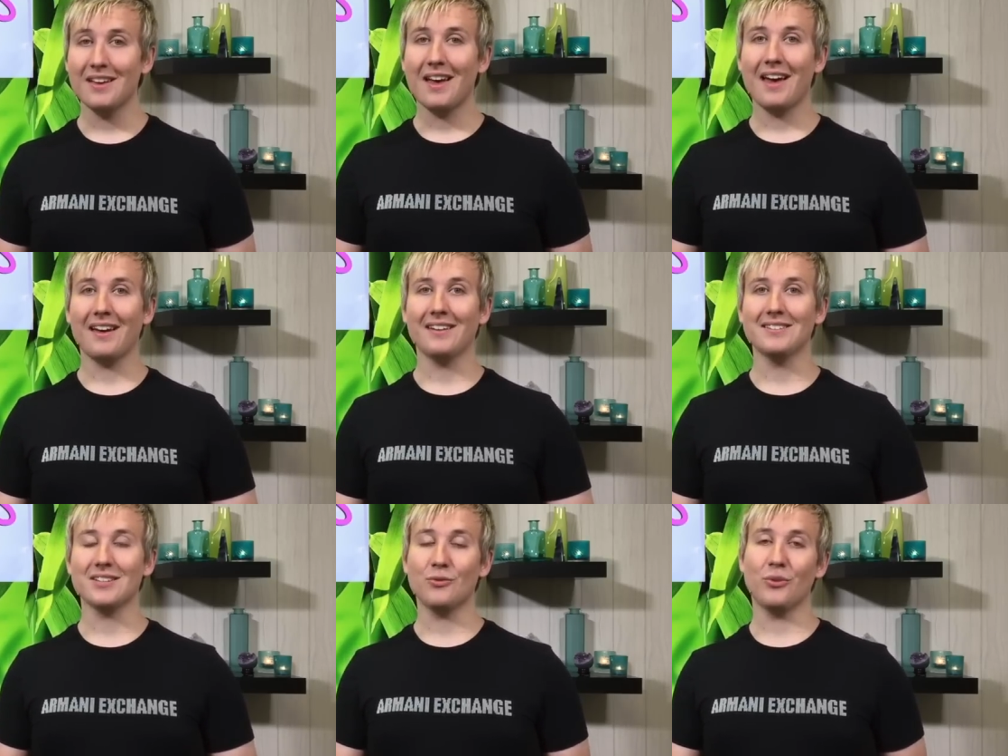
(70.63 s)

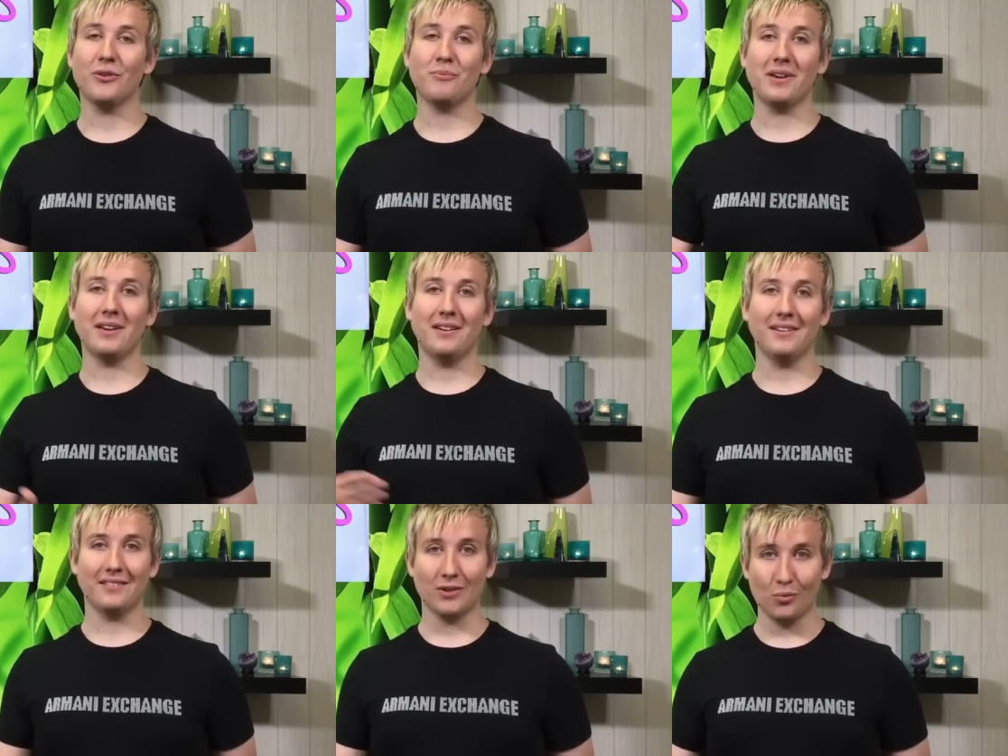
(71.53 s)
and it won't
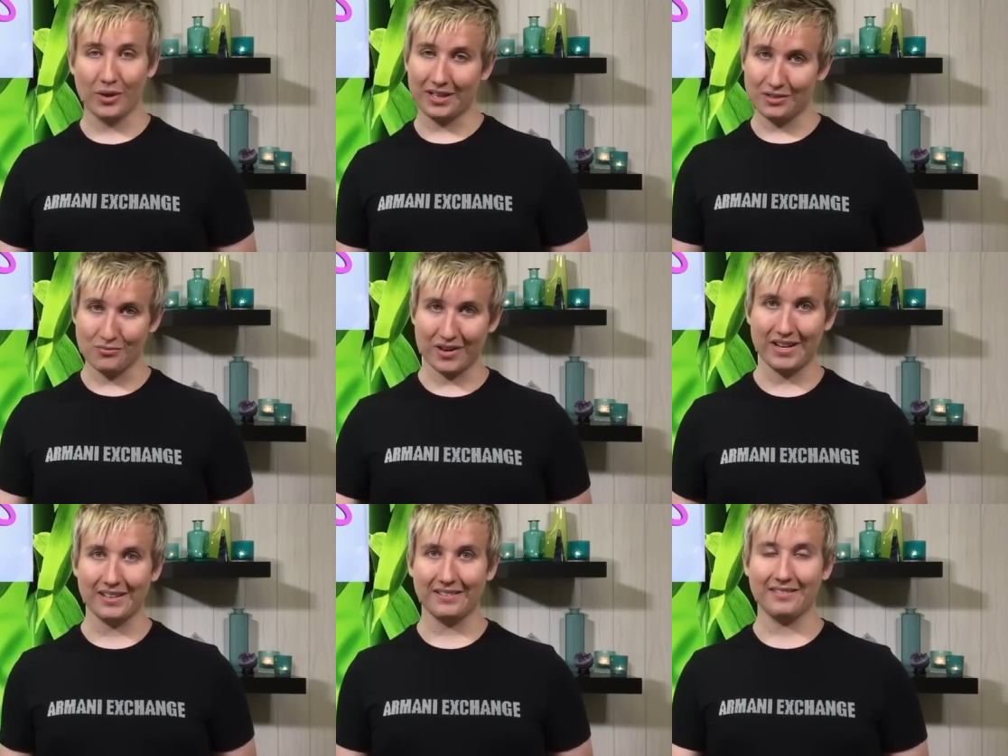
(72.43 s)
be the weekly
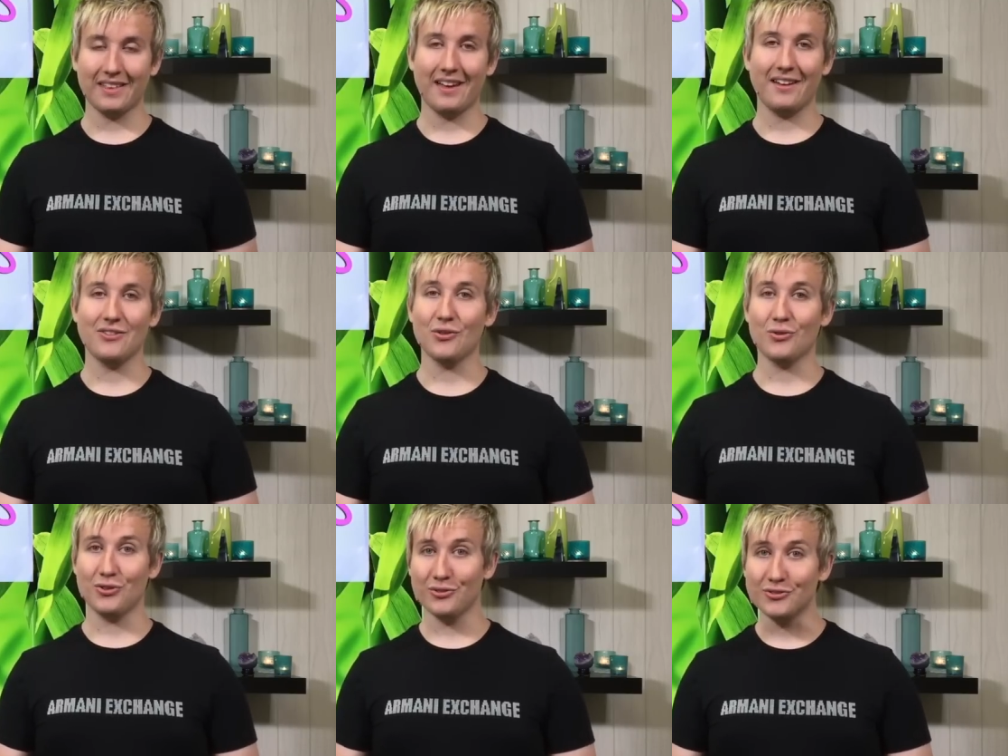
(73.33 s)
reading that you're
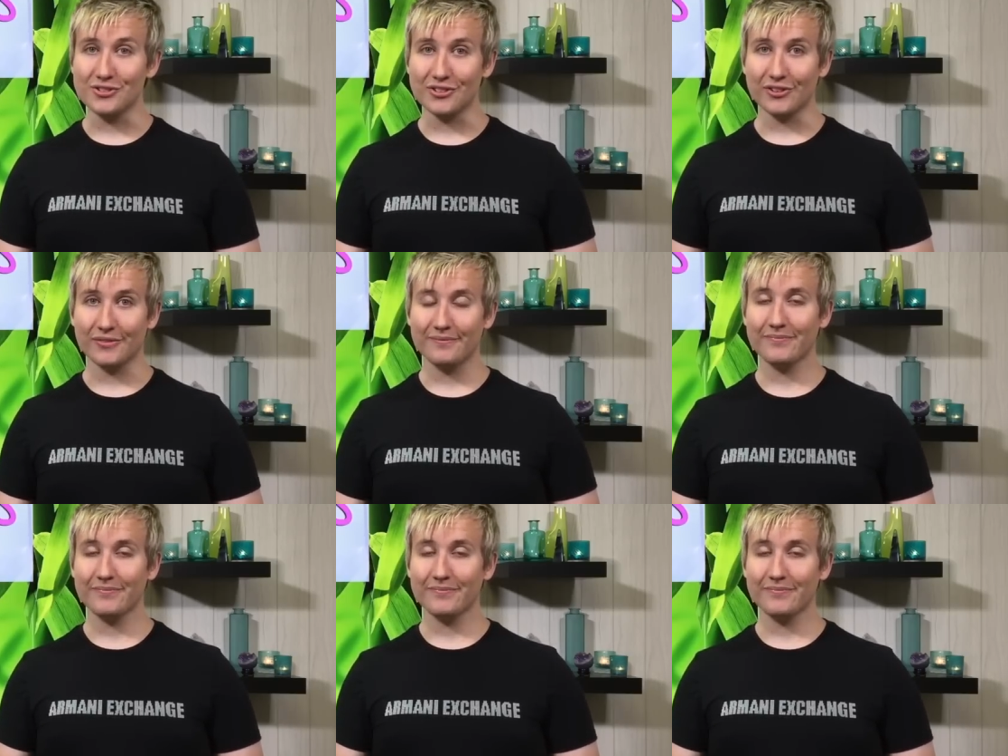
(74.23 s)
used to.